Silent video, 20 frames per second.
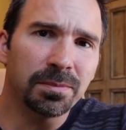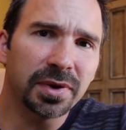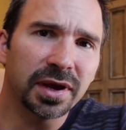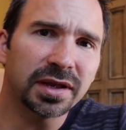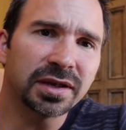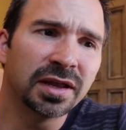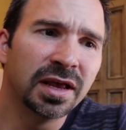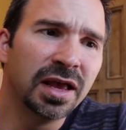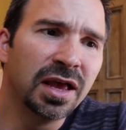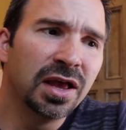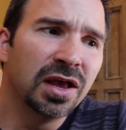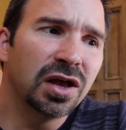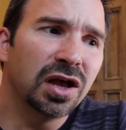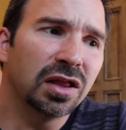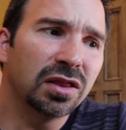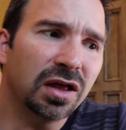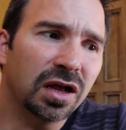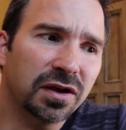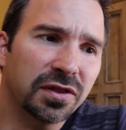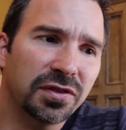but
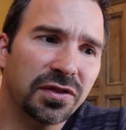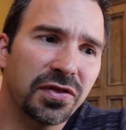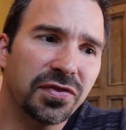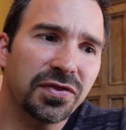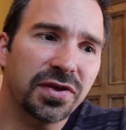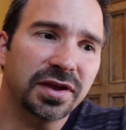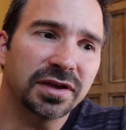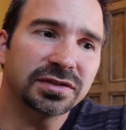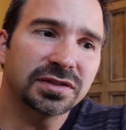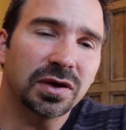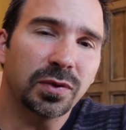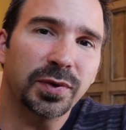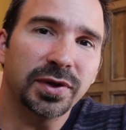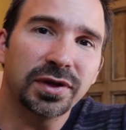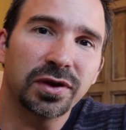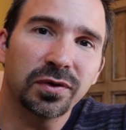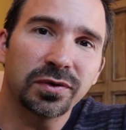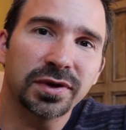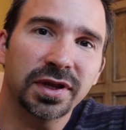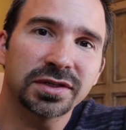a lot of the things that we don't